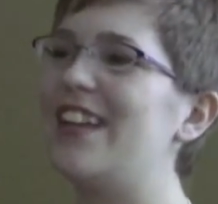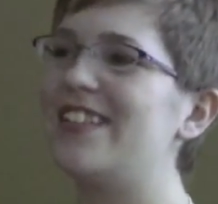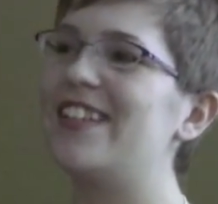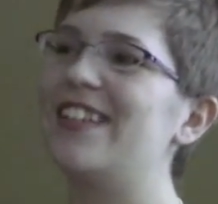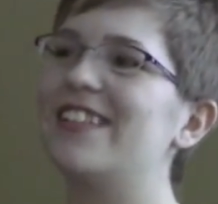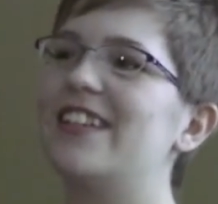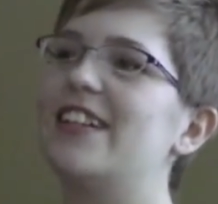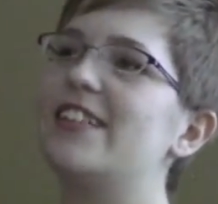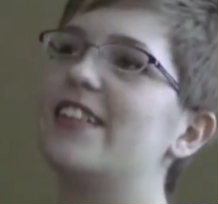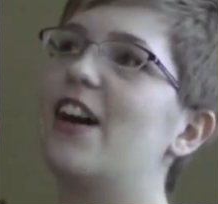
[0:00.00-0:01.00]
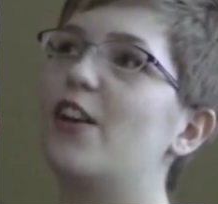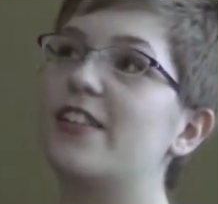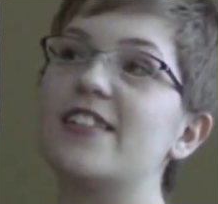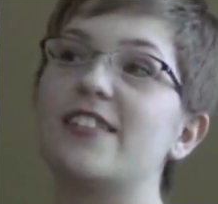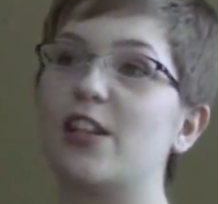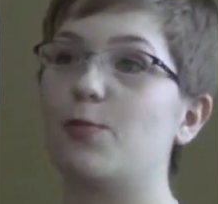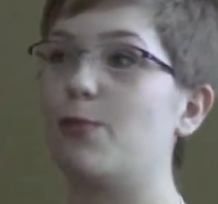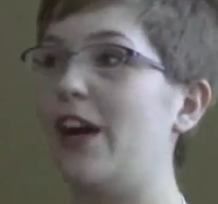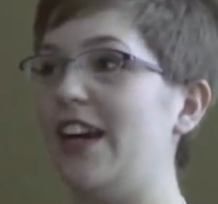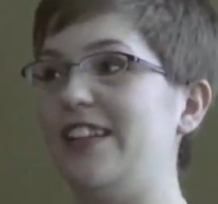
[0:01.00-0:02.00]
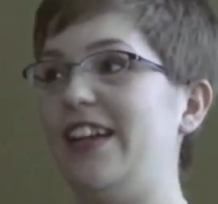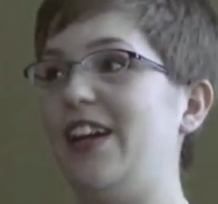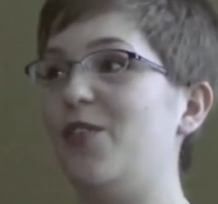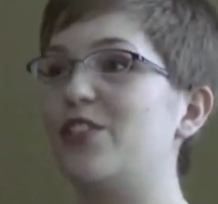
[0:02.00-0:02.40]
18th is Autistic Pride Day,